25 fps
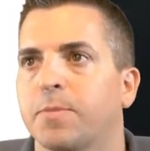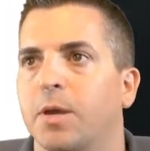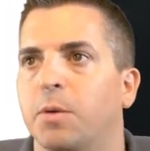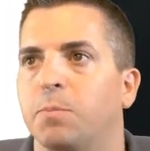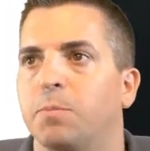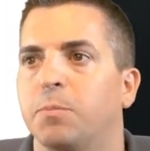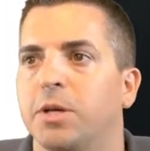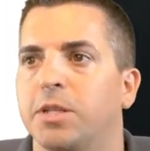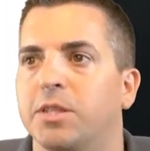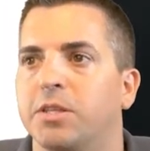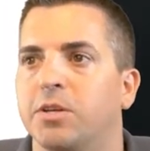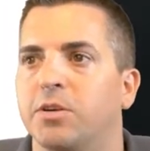
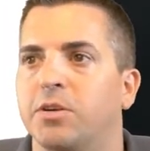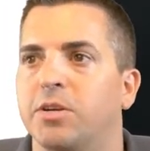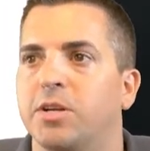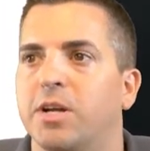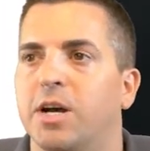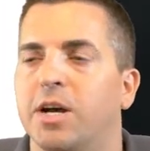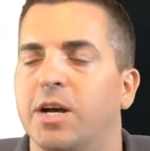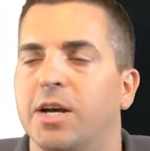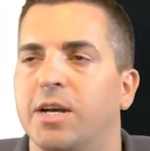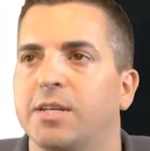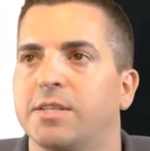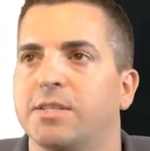but they're
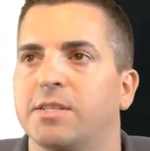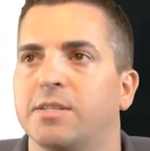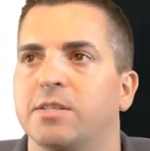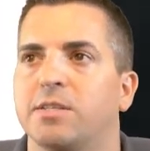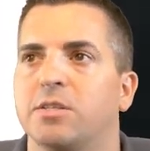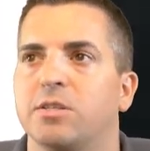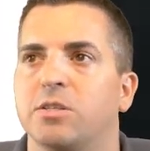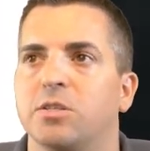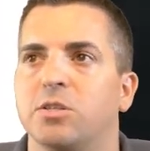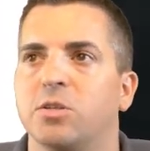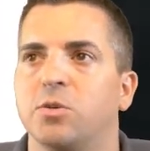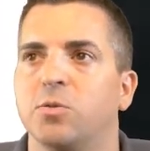not
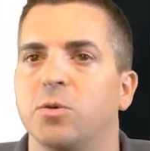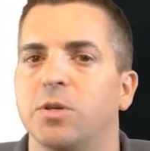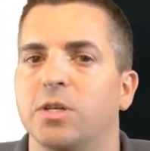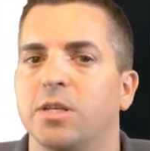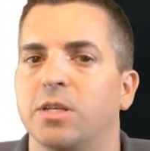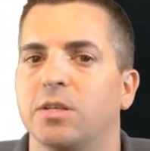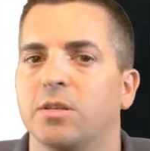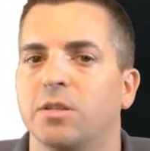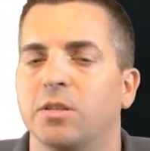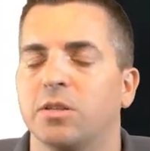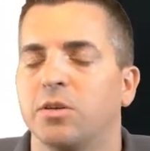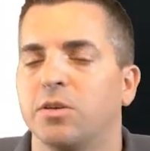
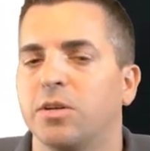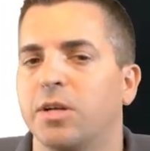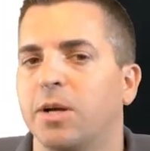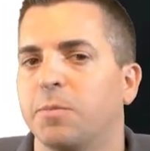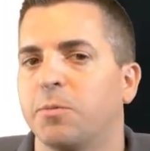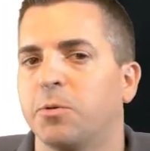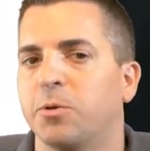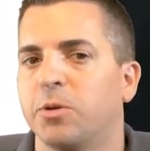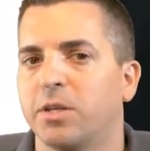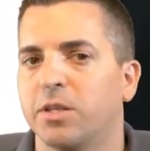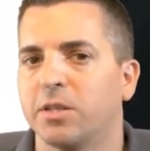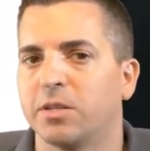
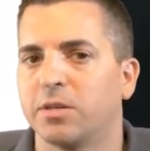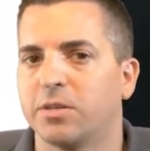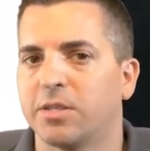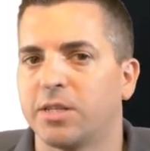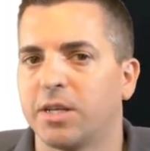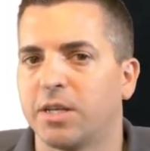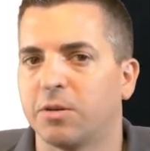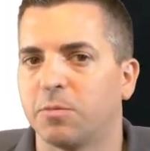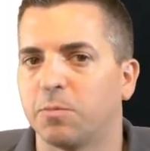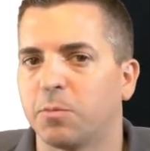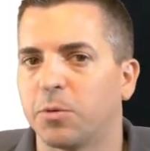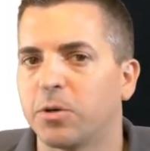putting their
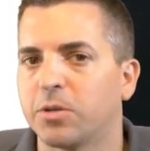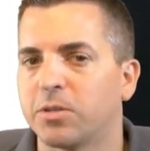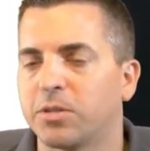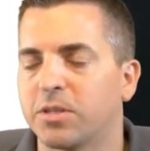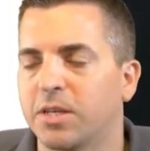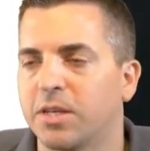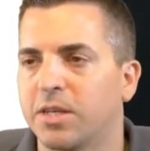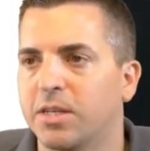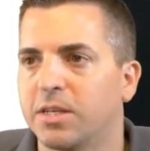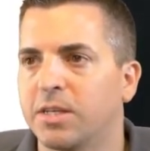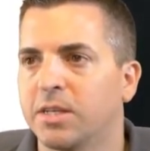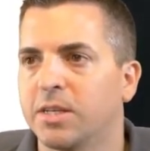date of birth
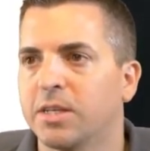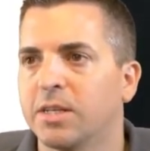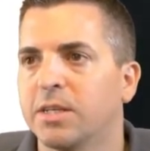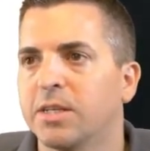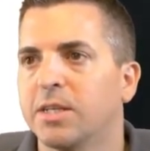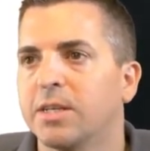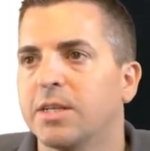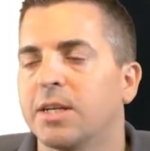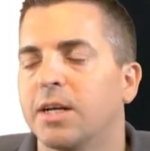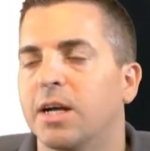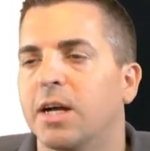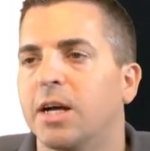in,
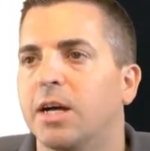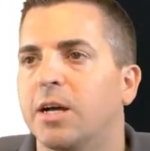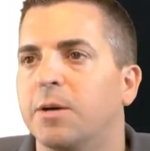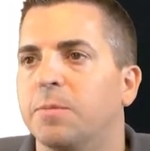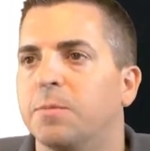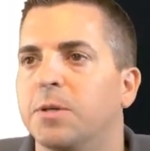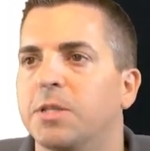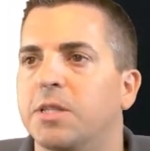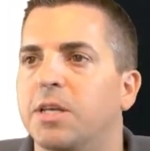but they